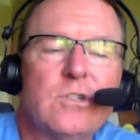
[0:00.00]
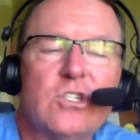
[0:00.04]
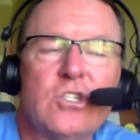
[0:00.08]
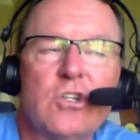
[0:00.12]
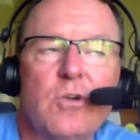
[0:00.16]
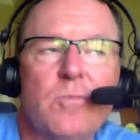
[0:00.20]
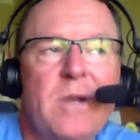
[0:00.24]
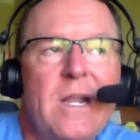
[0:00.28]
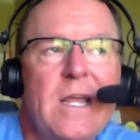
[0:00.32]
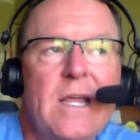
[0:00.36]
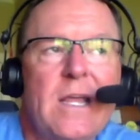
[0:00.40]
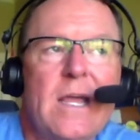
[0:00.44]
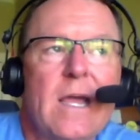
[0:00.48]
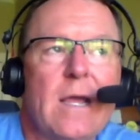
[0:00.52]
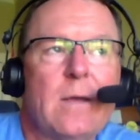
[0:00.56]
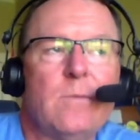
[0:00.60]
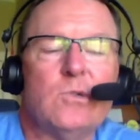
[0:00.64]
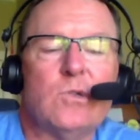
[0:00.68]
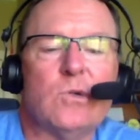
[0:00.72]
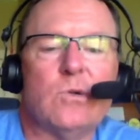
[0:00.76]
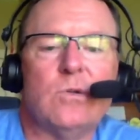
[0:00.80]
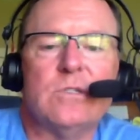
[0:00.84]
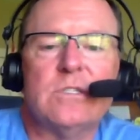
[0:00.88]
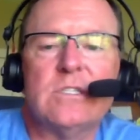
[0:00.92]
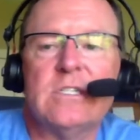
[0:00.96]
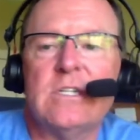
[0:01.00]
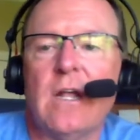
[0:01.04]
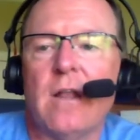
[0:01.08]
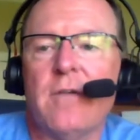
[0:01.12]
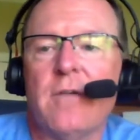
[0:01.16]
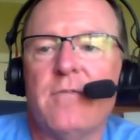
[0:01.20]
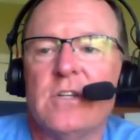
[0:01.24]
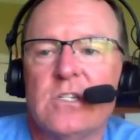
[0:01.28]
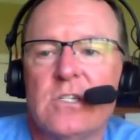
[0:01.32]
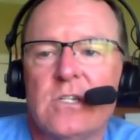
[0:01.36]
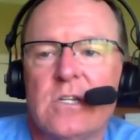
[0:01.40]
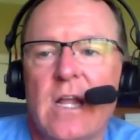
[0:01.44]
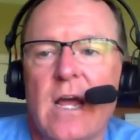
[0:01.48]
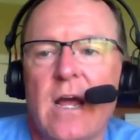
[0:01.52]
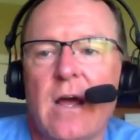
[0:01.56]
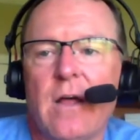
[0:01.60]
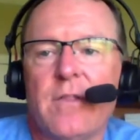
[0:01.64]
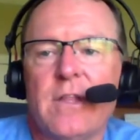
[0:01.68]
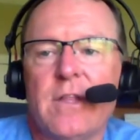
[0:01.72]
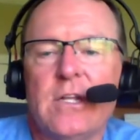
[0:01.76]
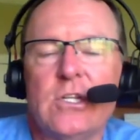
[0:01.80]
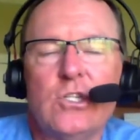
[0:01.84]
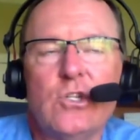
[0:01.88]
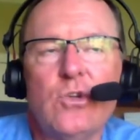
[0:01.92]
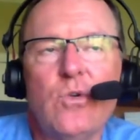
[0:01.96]
so many games are on television
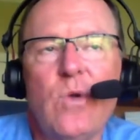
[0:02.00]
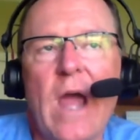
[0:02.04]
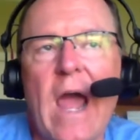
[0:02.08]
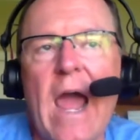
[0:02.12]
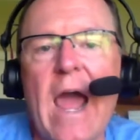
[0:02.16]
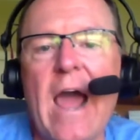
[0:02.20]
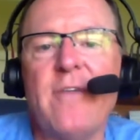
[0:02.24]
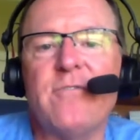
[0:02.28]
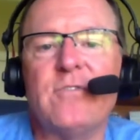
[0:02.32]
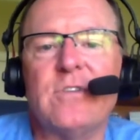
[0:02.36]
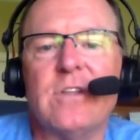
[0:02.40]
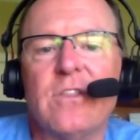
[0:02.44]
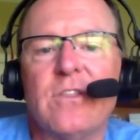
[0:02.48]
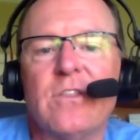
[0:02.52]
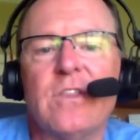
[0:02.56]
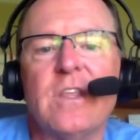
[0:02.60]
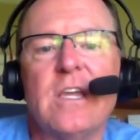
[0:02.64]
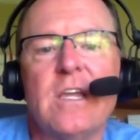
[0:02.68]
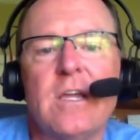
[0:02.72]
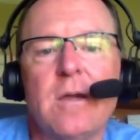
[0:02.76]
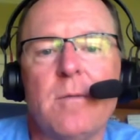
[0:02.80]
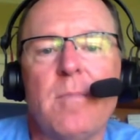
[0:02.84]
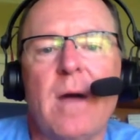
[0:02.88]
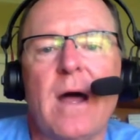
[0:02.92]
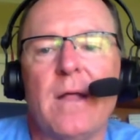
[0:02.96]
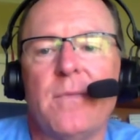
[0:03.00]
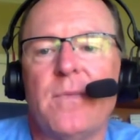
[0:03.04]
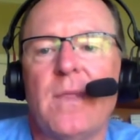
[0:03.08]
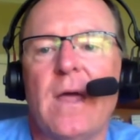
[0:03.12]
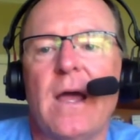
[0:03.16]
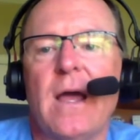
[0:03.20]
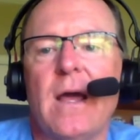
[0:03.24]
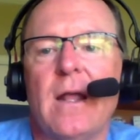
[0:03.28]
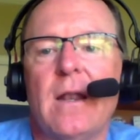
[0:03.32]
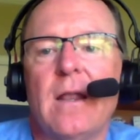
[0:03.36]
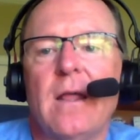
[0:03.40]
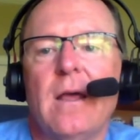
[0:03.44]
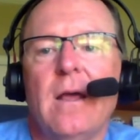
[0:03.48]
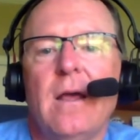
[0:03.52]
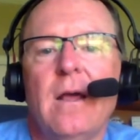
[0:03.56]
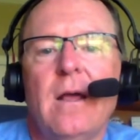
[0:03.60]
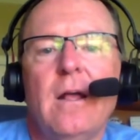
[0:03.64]
now that you have to think about that.